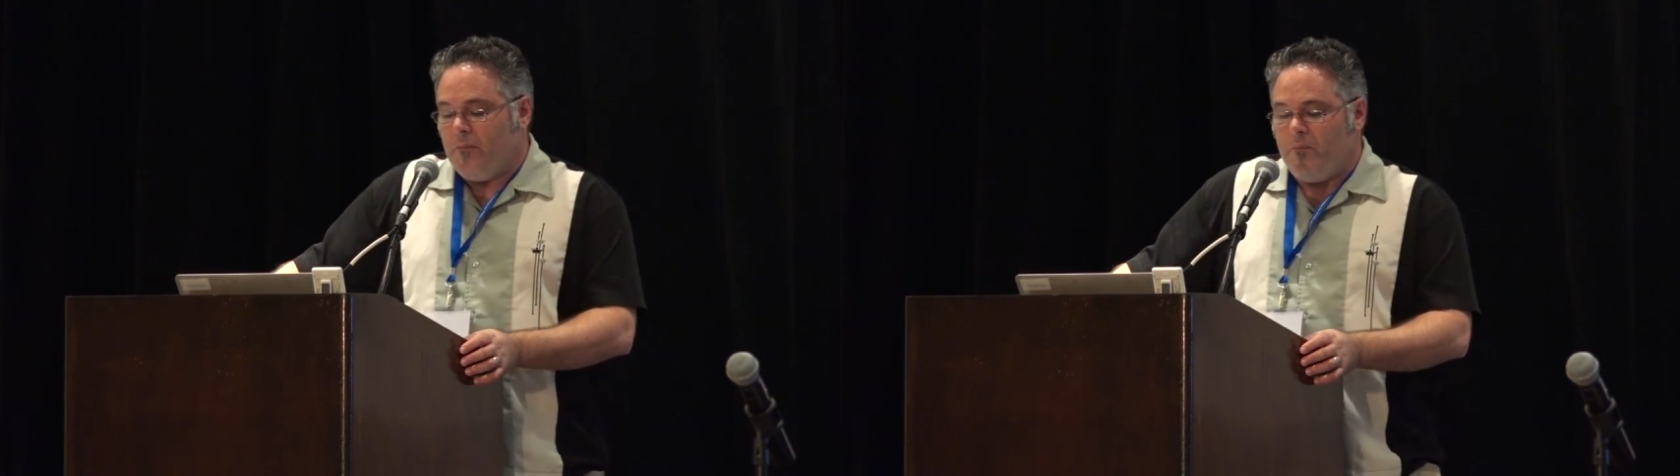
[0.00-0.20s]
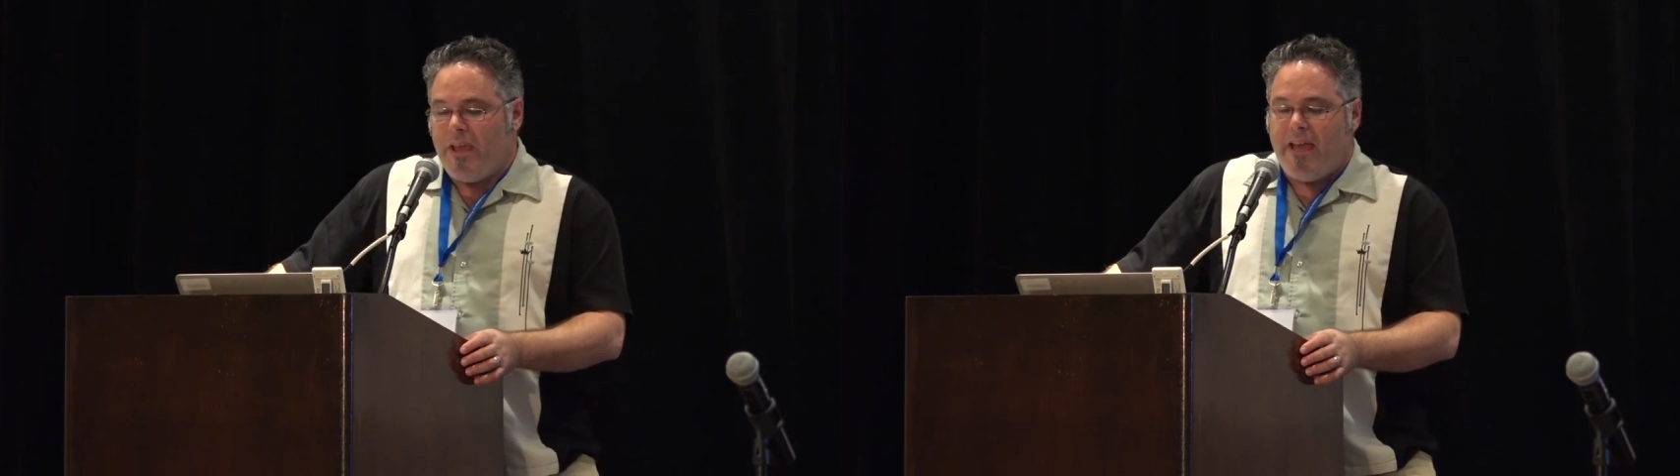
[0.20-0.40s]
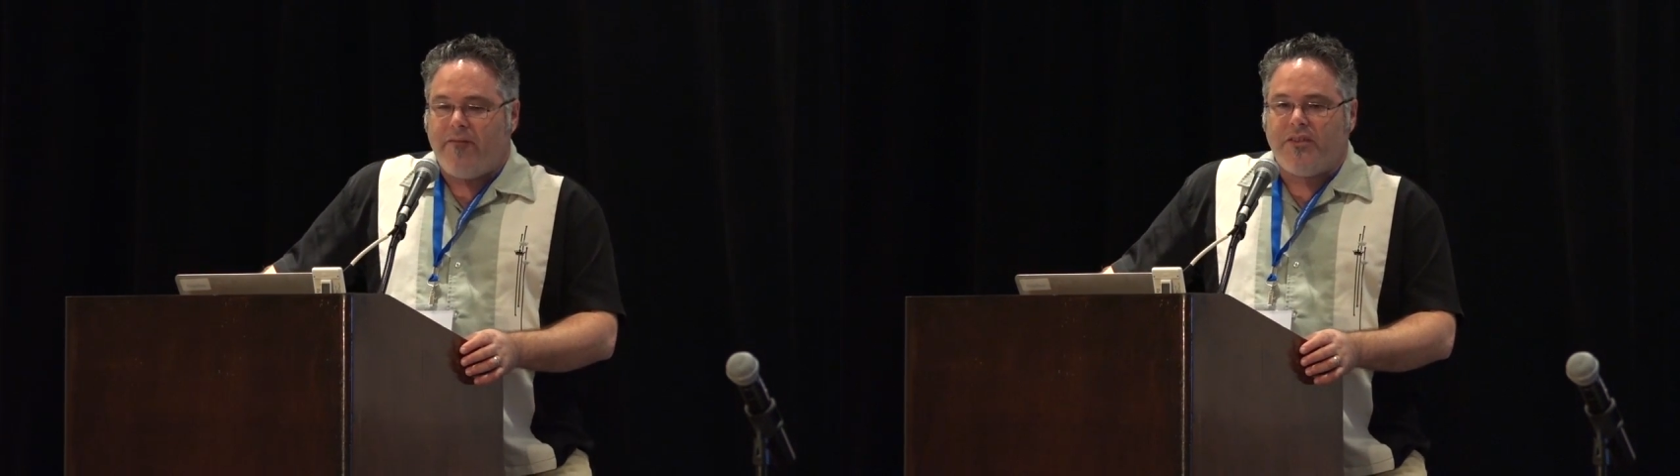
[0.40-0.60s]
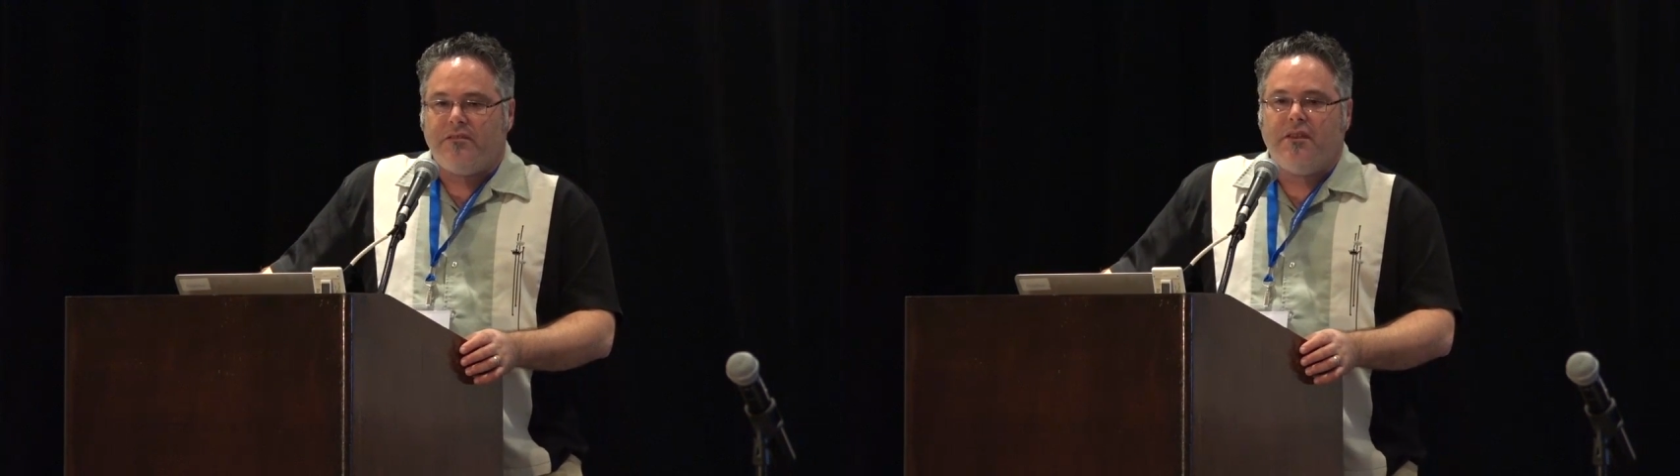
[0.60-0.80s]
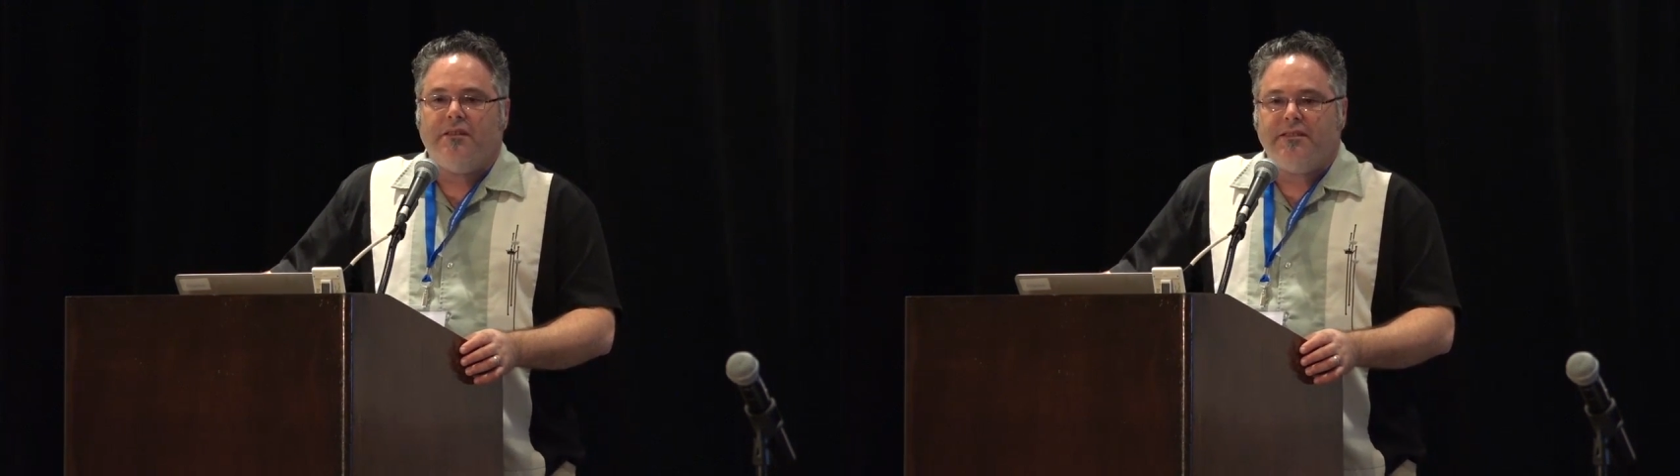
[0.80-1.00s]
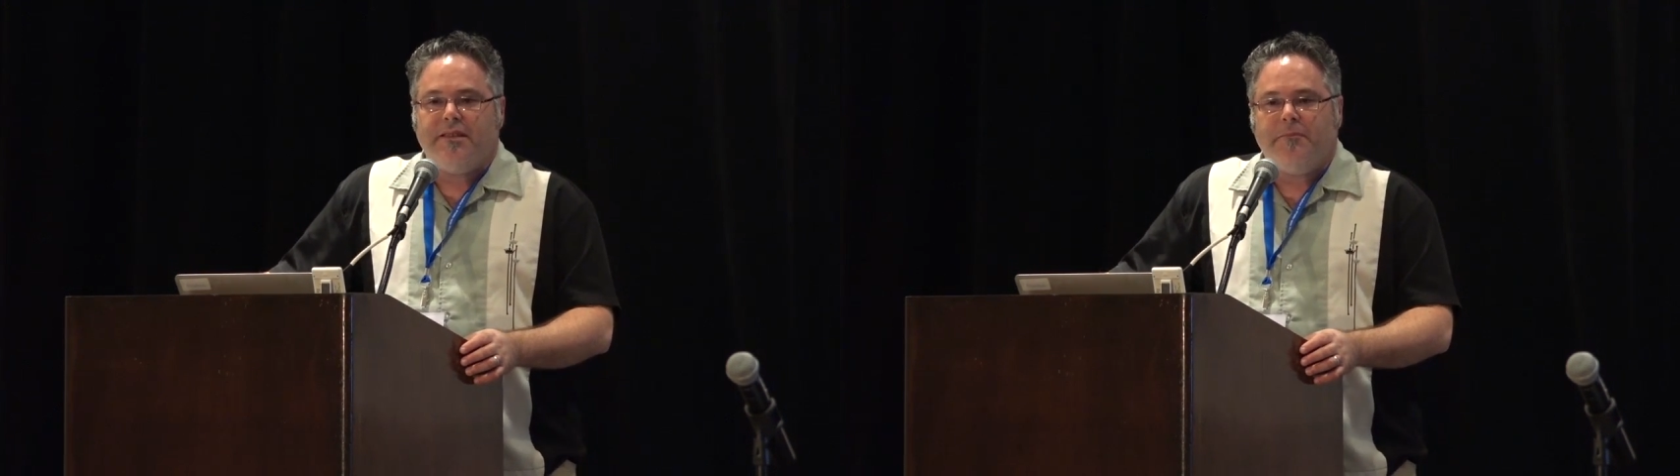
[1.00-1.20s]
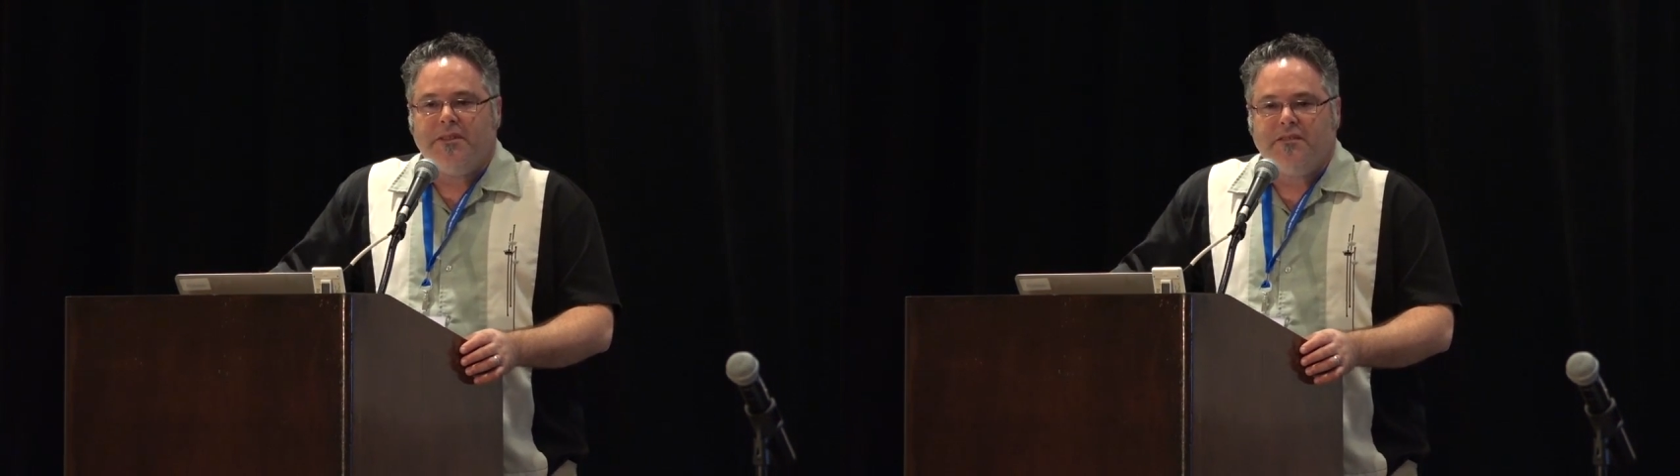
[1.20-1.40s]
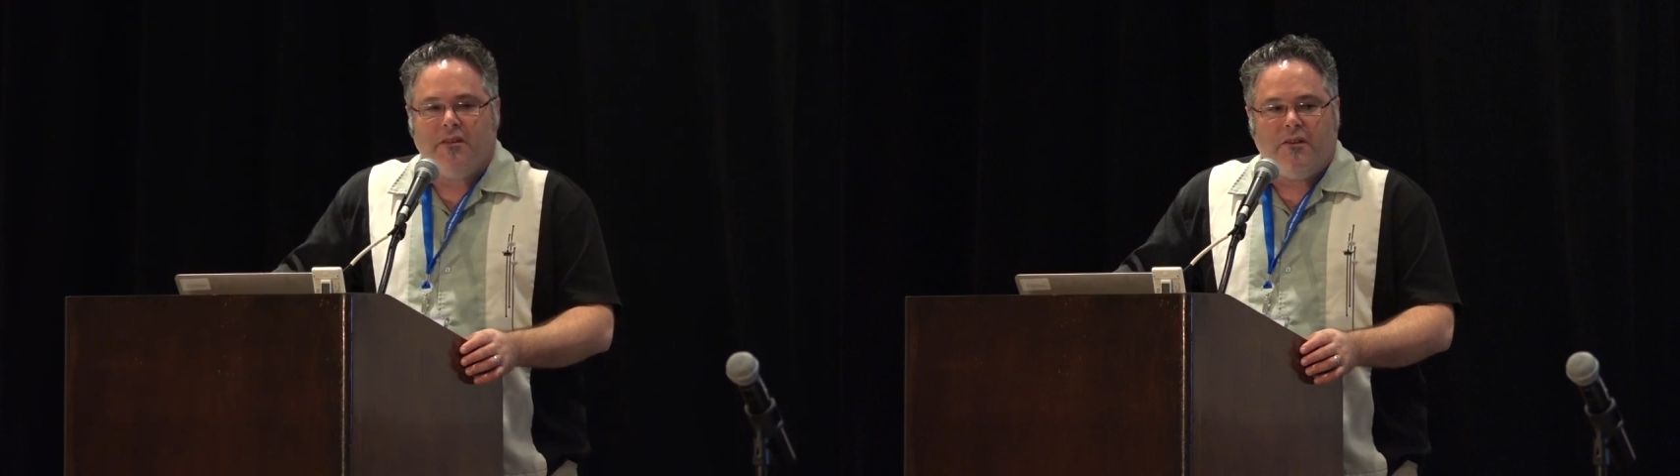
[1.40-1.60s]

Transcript: we haven't dug deep into the